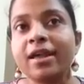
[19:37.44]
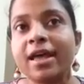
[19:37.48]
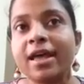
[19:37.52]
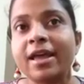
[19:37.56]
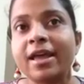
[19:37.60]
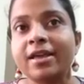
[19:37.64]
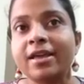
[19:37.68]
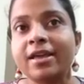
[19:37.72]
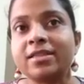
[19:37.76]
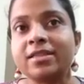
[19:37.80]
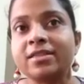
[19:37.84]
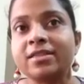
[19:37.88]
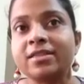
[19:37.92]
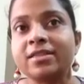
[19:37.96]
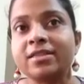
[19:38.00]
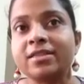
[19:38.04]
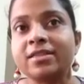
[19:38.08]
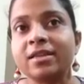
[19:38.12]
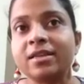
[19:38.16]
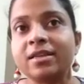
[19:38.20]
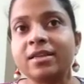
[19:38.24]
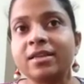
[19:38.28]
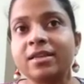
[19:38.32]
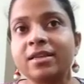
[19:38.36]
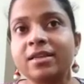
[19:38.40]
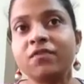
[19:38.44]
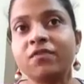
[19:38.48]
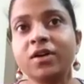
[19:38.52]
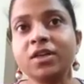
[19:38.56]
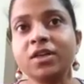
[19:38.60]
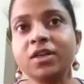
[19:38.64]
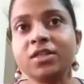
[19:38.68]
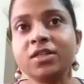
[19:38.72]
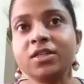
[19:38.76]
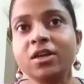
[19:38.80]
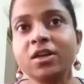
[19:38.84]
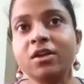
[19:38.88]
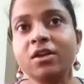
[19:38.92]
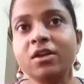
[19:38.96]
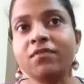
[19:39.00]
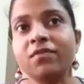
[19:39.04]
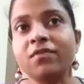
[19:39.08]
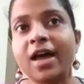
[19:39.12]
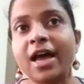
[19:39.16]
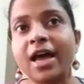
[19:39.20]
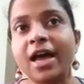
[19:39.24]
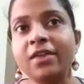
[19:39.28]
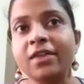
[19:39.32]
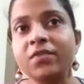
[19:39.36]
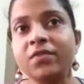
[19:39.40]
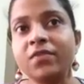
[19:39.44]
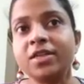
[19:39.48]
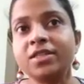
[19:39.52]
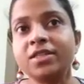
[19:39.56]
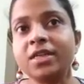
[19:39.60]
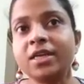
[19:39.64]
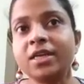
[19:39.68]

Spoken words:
Erikson, the first year of life is the